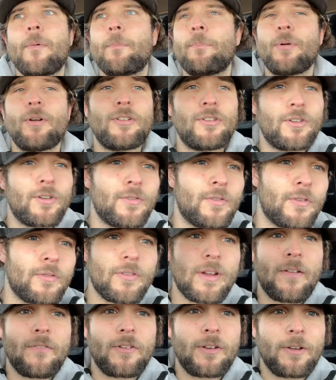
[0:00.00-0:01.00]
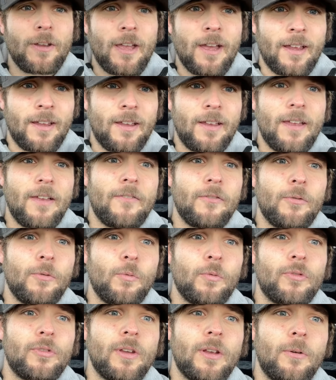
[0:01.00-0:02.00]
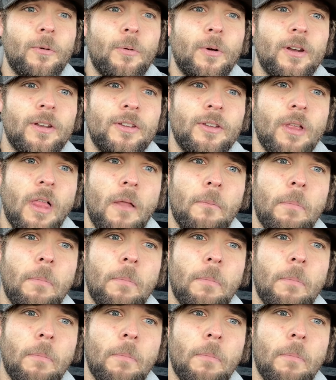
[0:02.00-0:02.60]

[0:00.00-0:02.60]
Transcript: I'm appreciative of every single one of you.